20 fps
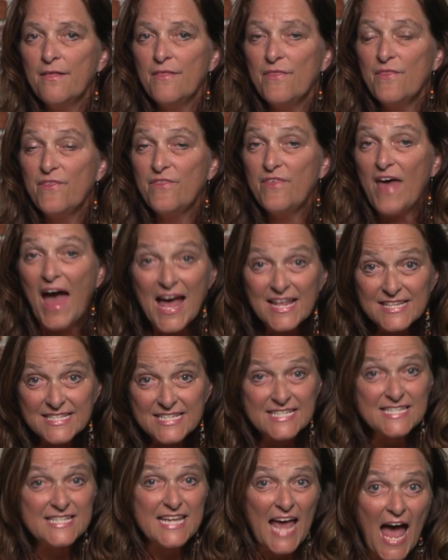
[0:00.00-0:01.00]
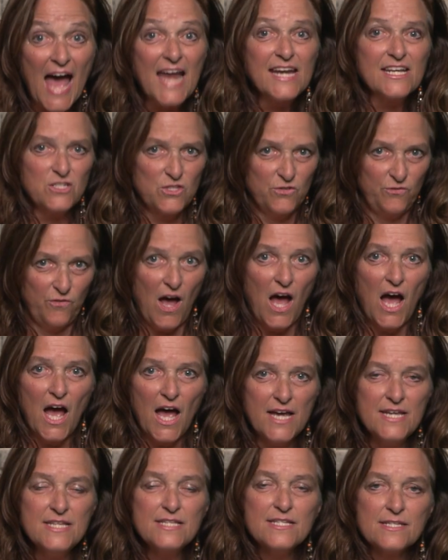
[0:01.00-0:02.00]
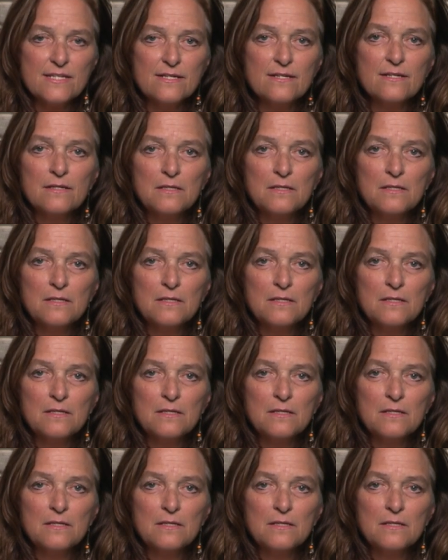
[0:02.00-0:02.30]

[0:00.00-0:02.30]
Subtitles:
that satisfies